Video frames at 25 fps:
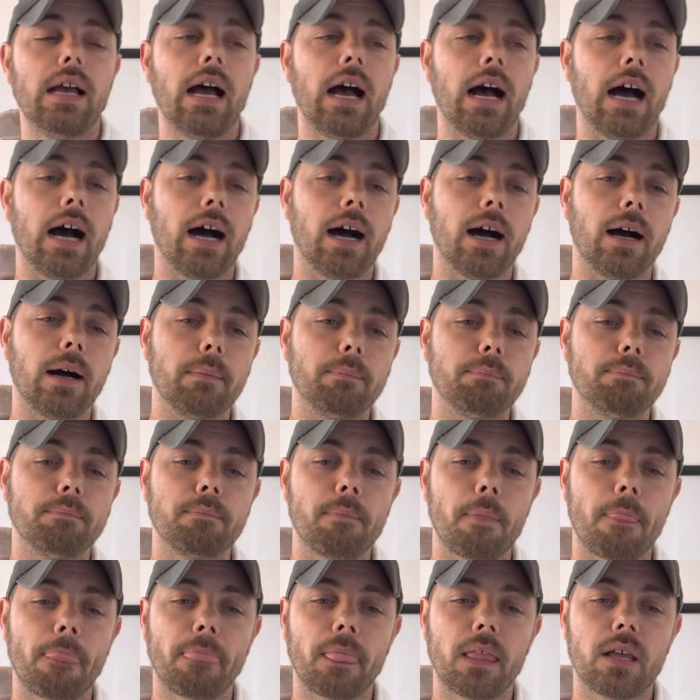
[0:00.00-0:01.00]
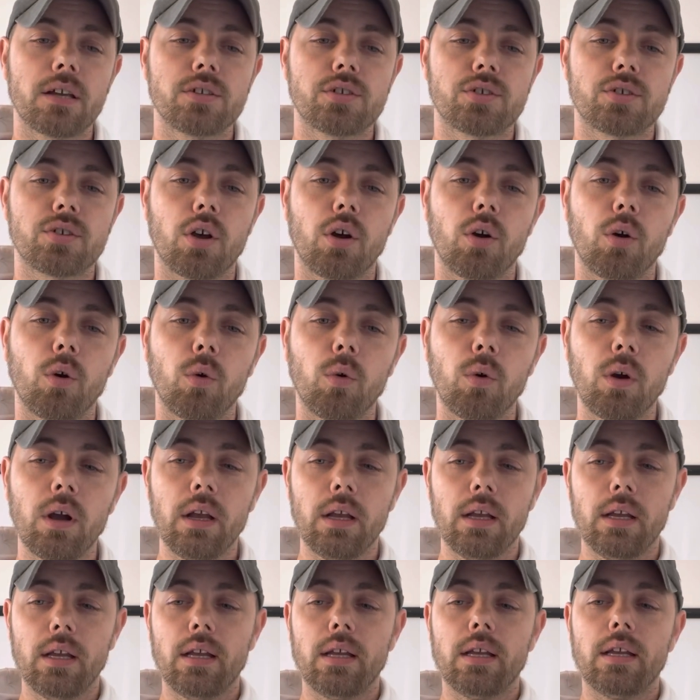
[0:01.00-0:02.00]
Um, so
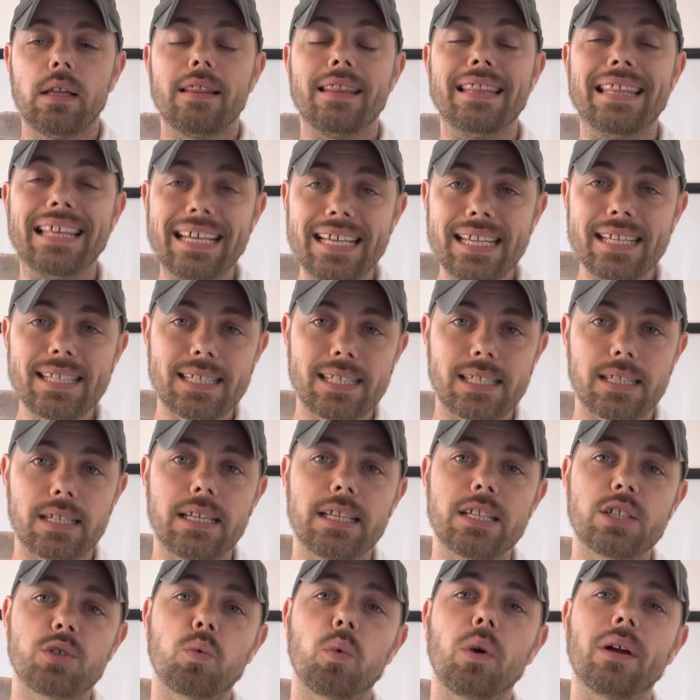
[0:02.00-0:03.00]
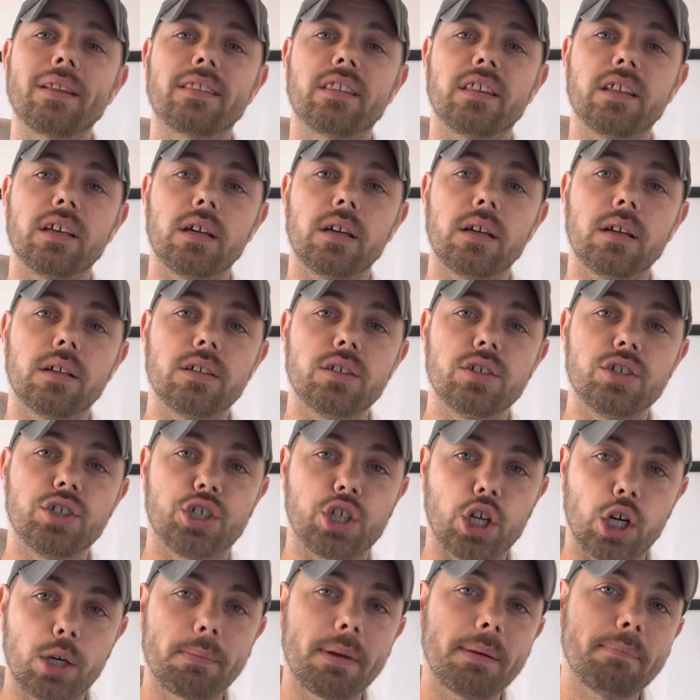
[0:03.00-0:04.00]
this is what the
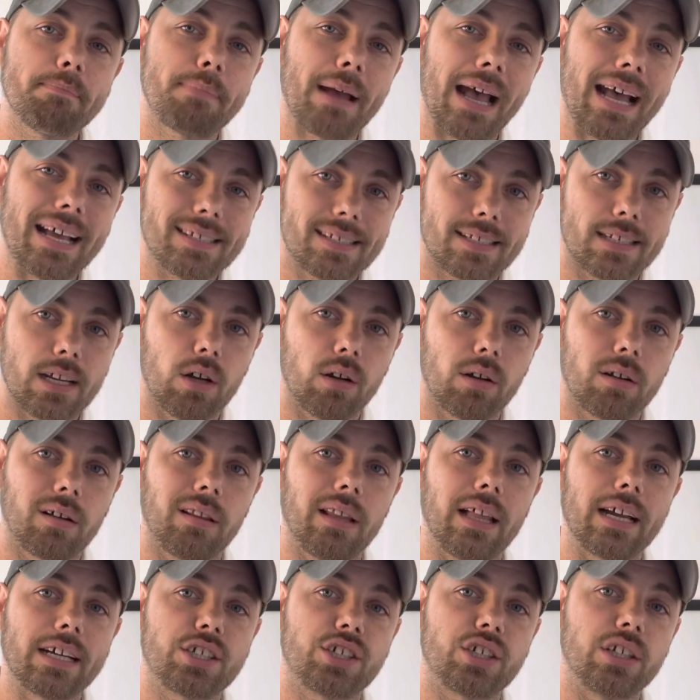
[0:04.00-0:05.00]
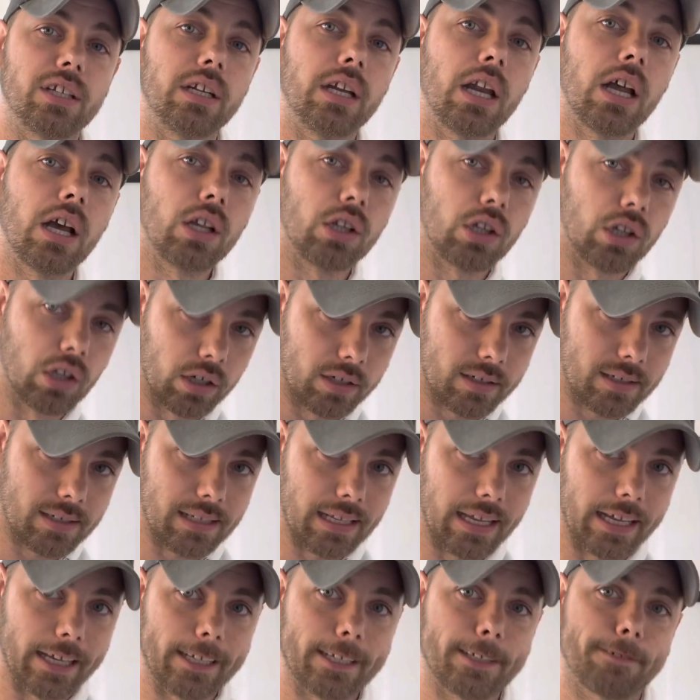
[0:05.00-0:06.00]
German pastel collection looks
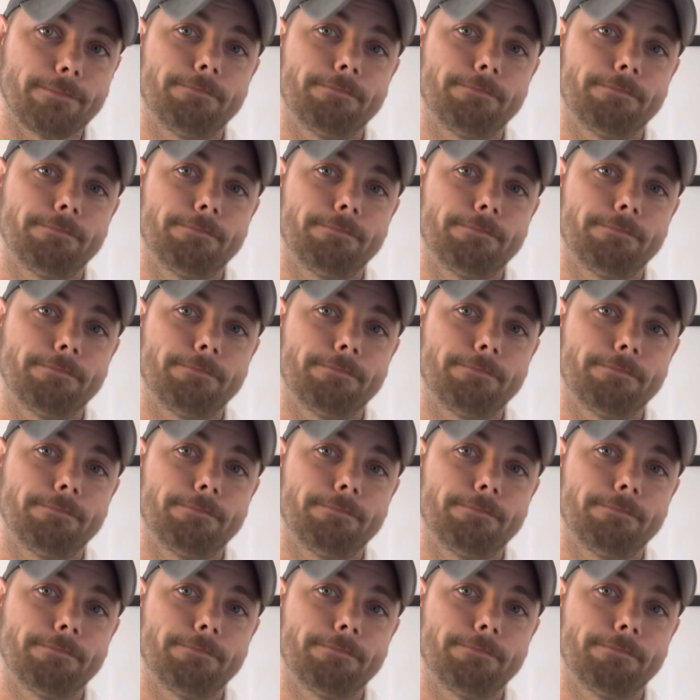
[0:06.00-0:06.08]
like.